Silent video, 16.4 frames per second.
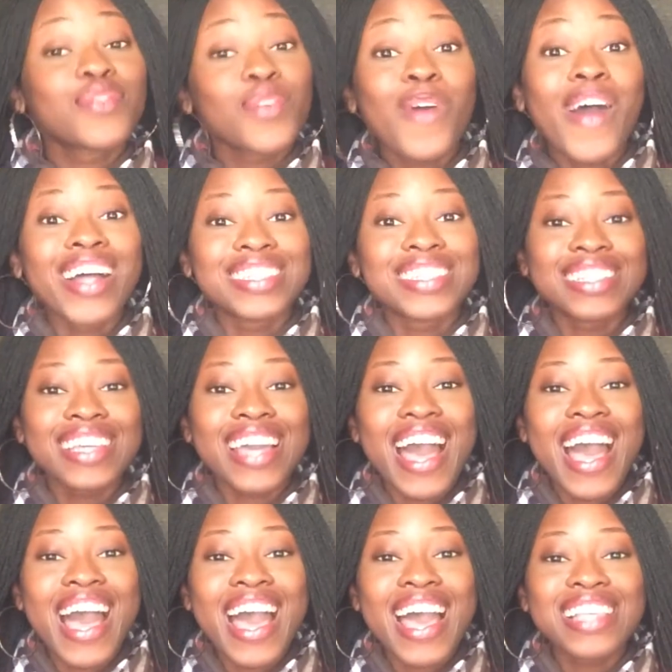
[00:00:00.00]
watching,
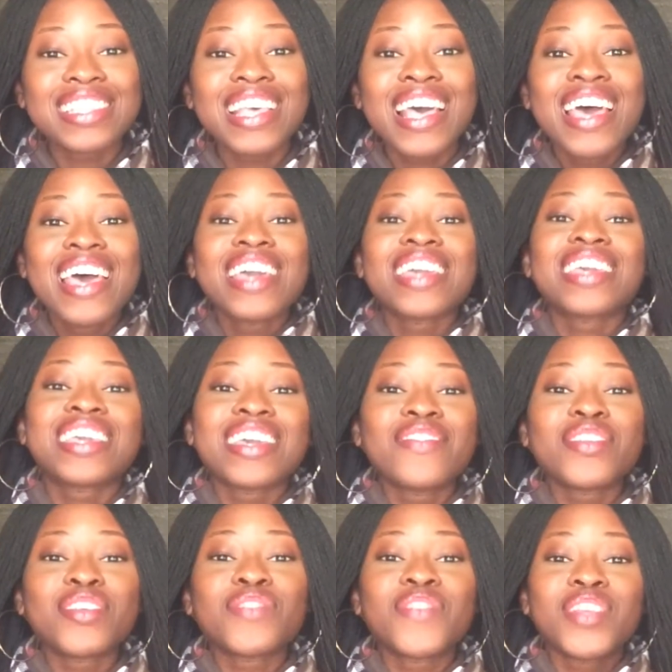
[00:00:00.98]
guys.
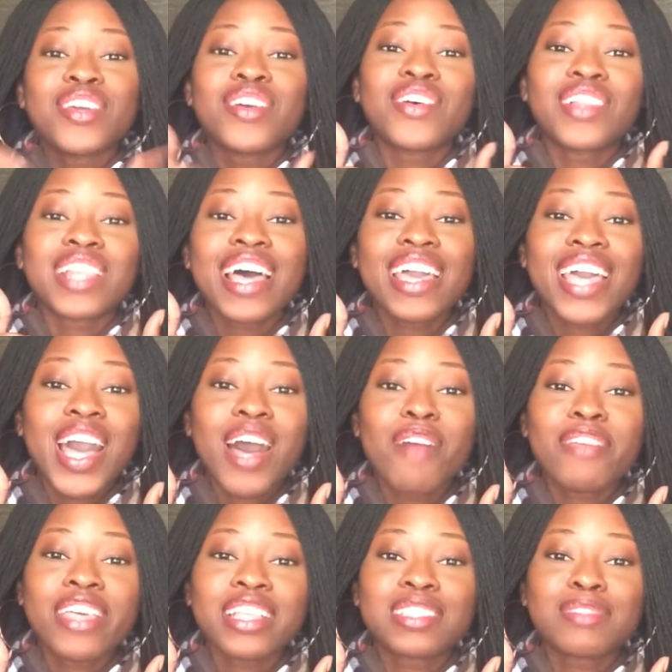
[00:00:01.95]
Give this video a like,
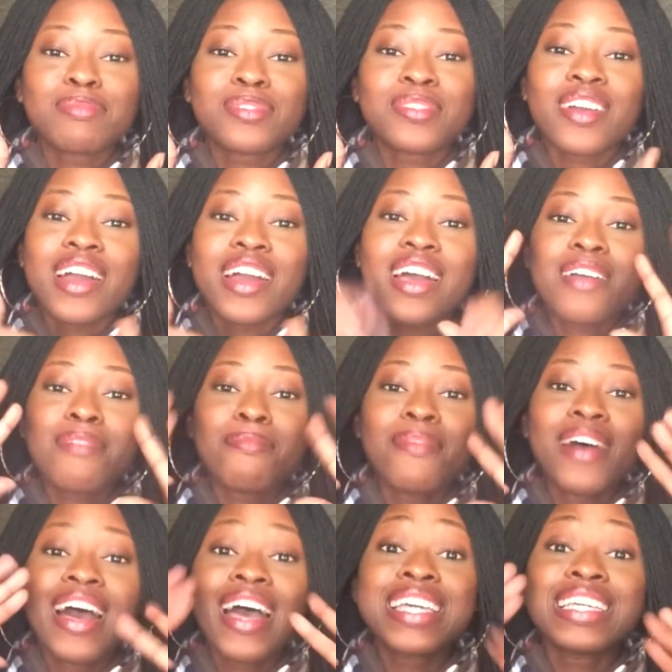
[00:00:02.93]
comment, and subscribe.
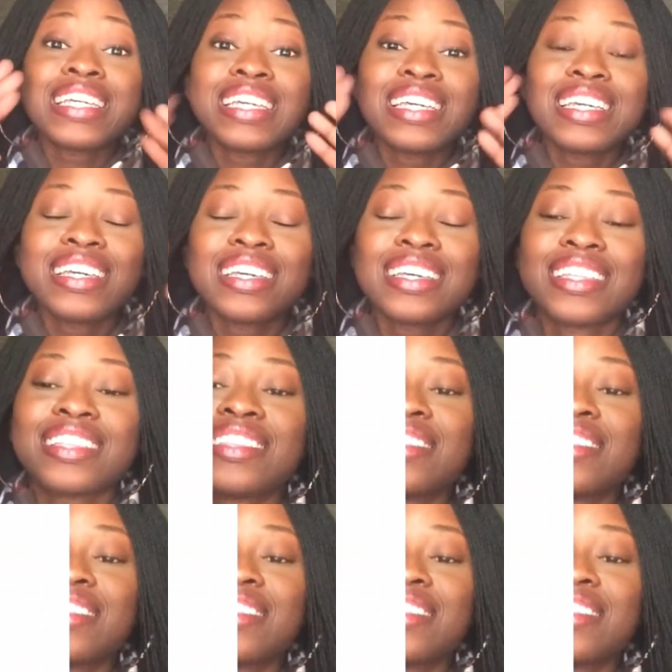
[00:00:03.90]
Bye.